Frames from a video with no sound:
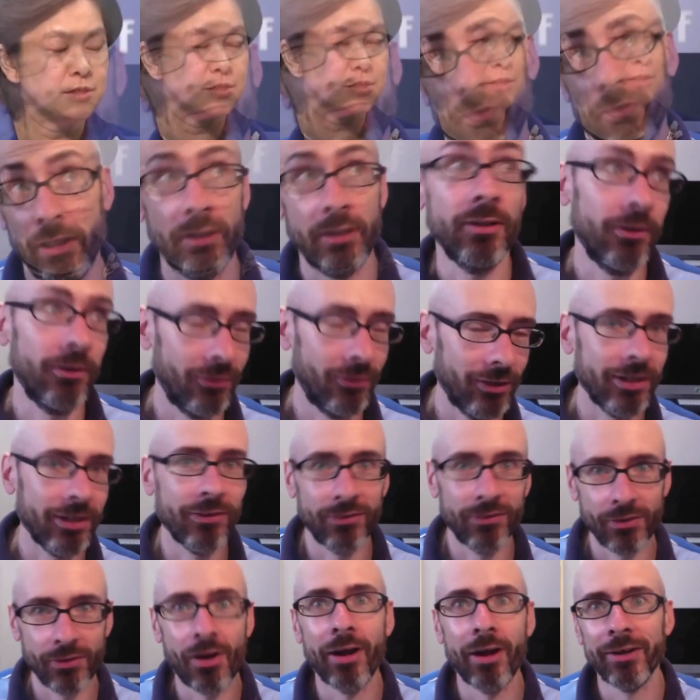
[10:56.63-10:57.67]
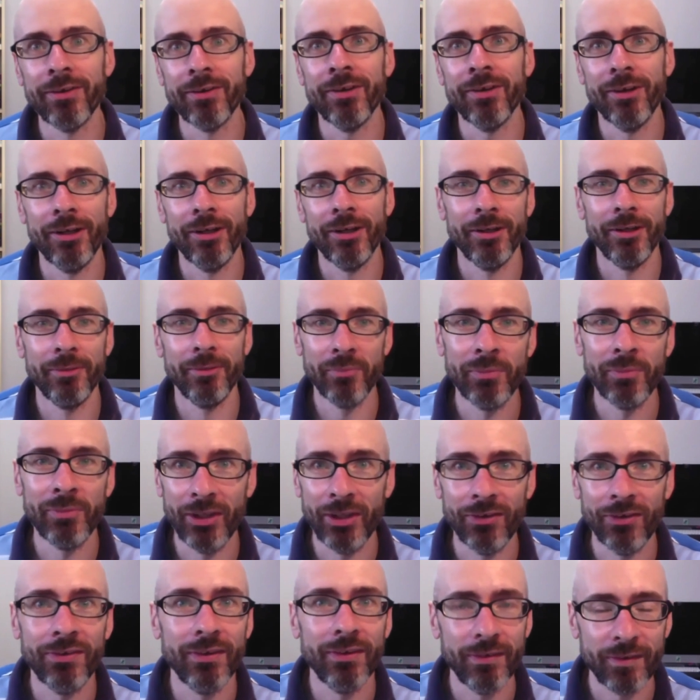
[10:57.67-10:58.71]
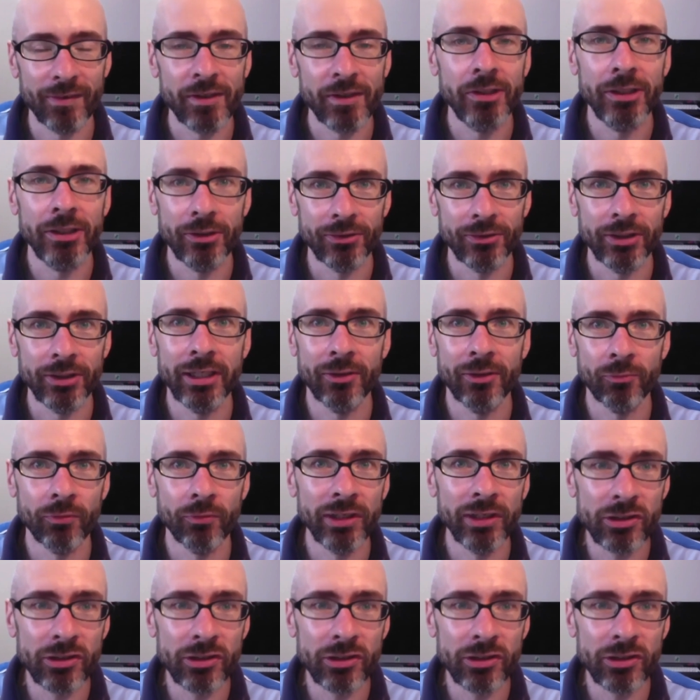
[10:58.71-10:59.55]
when it clearly is not. I mean, this is clearly a